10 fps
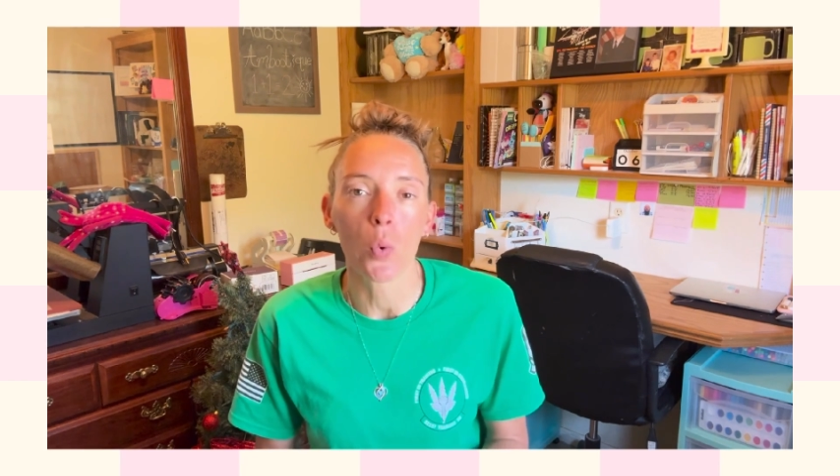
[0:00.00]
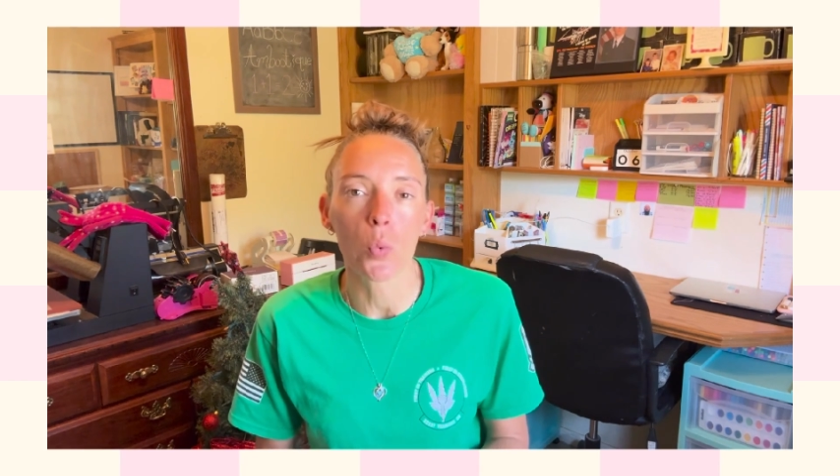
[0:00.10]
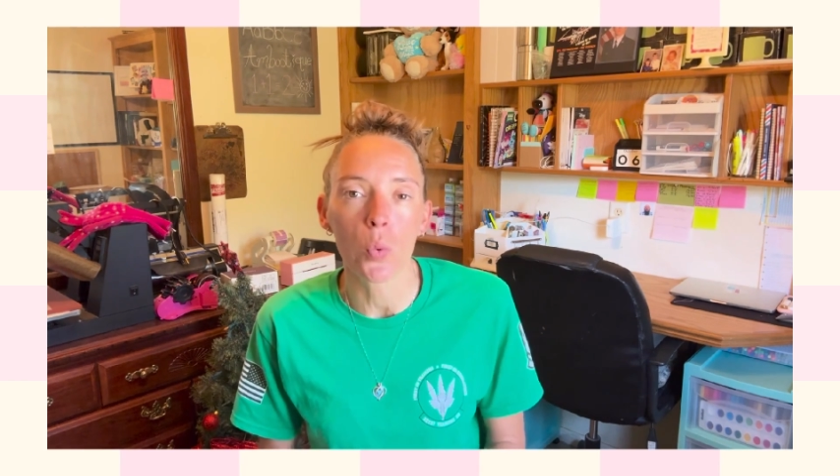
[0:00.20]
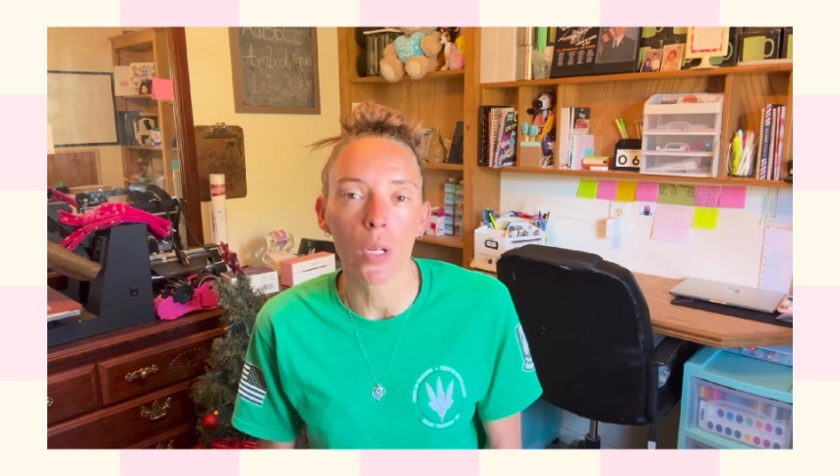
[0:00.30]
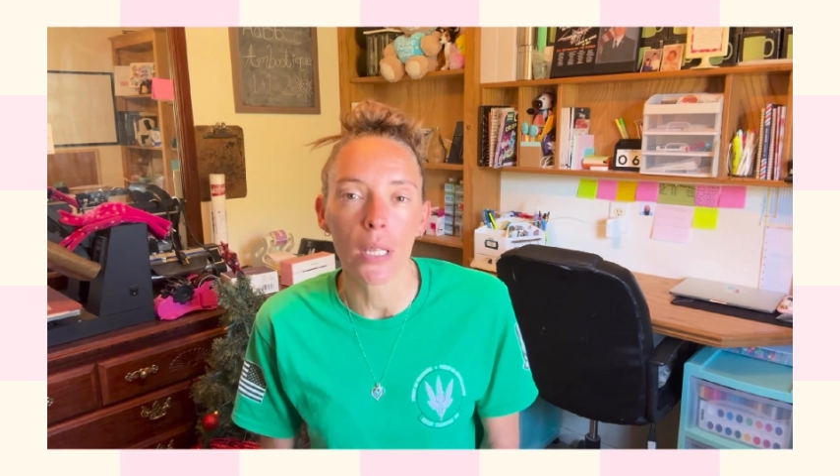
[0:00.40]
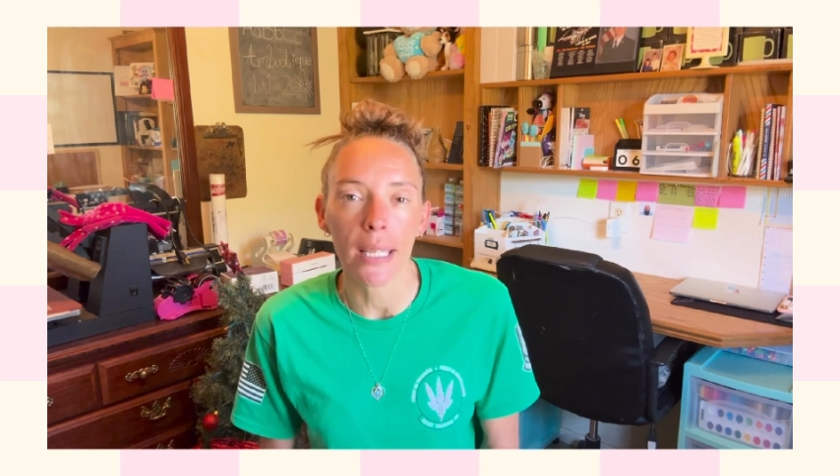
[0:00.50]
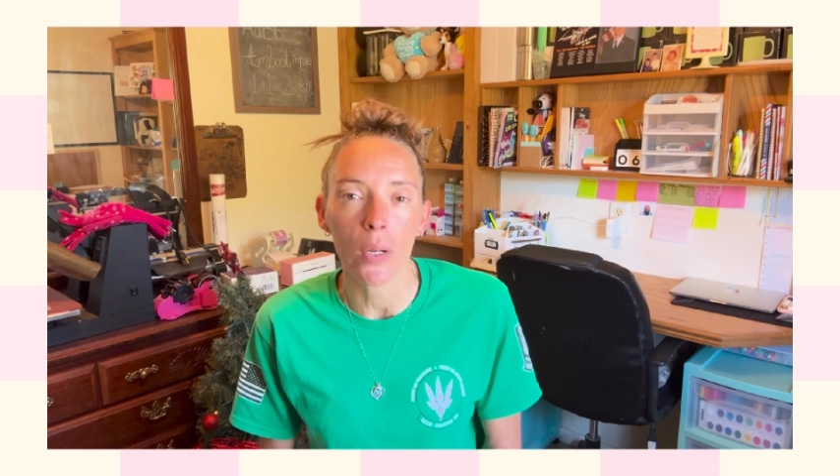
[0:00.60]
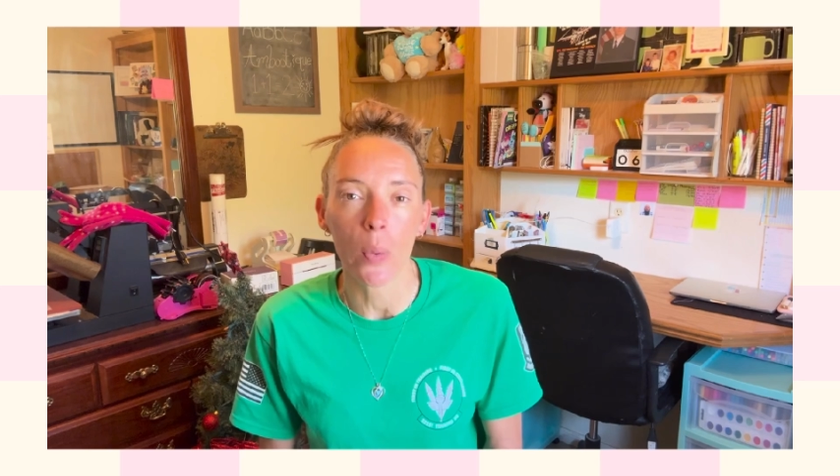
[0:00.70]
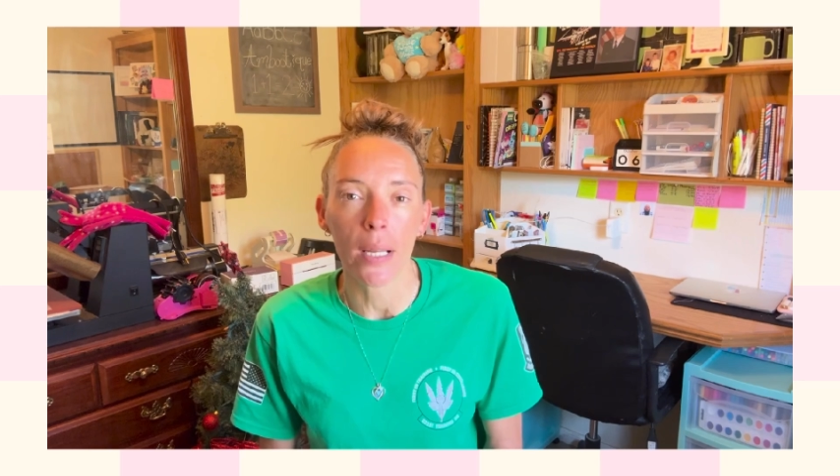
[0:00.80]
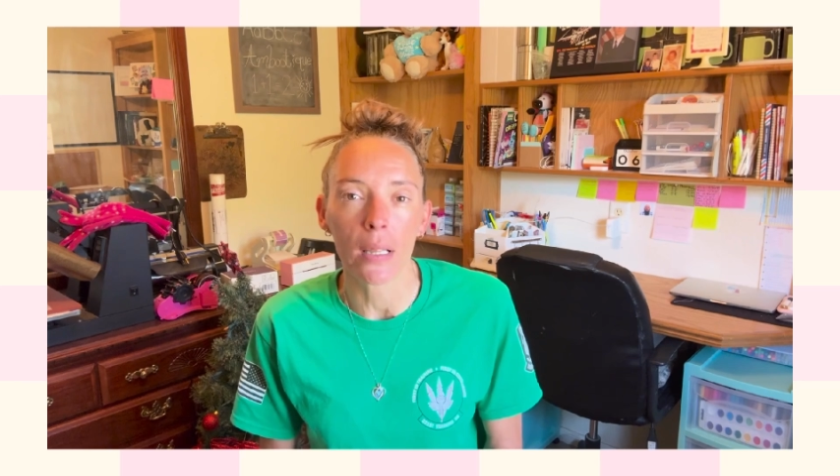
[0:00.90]
really
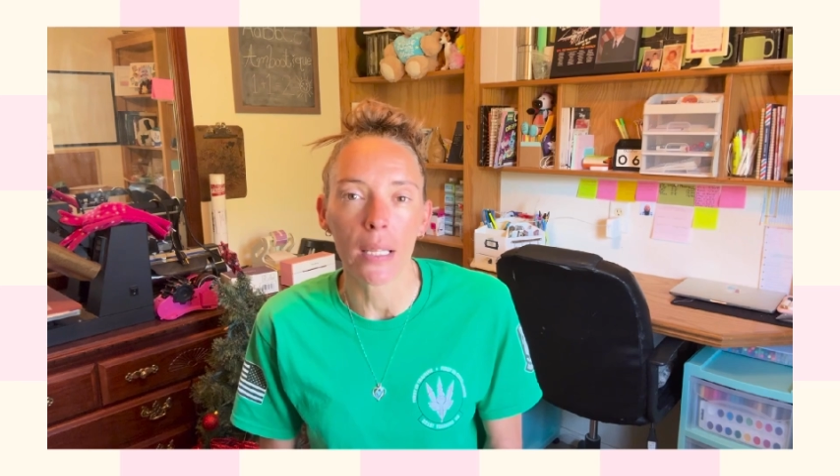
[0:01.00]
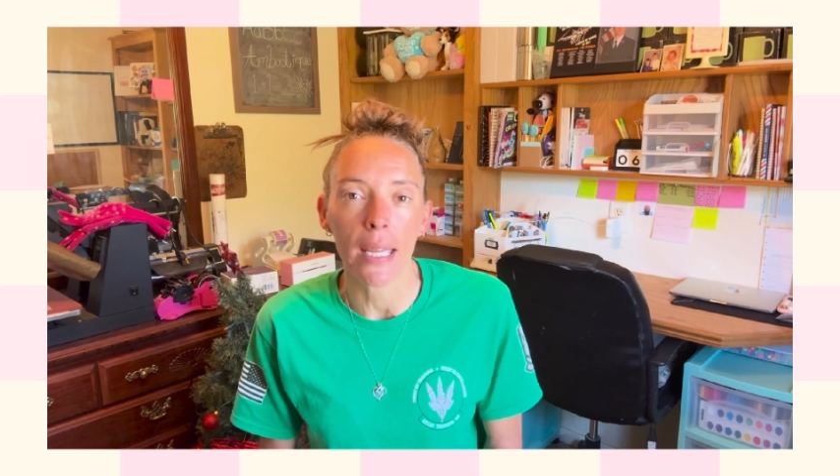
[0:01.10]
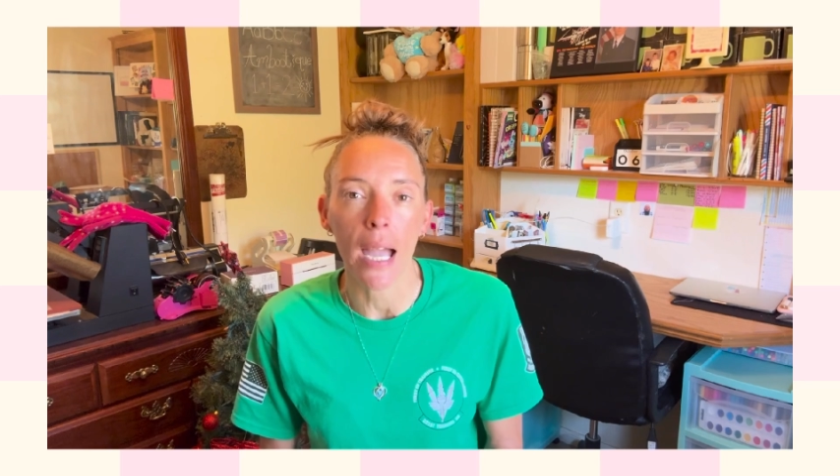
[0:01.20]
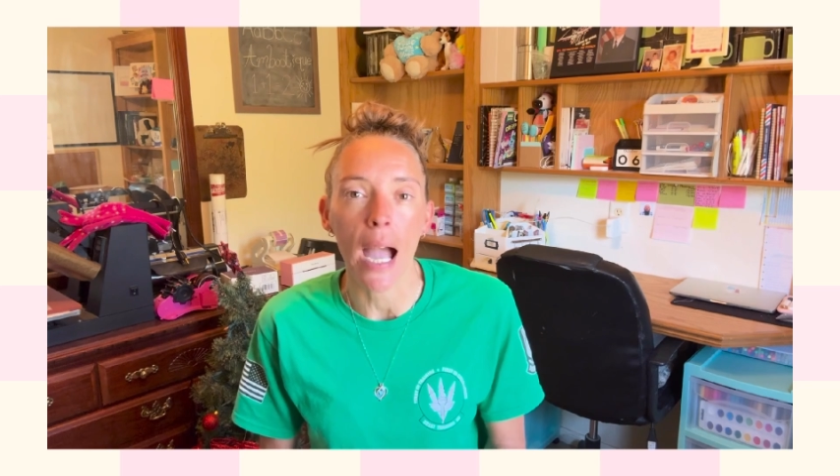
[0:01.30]
quickly.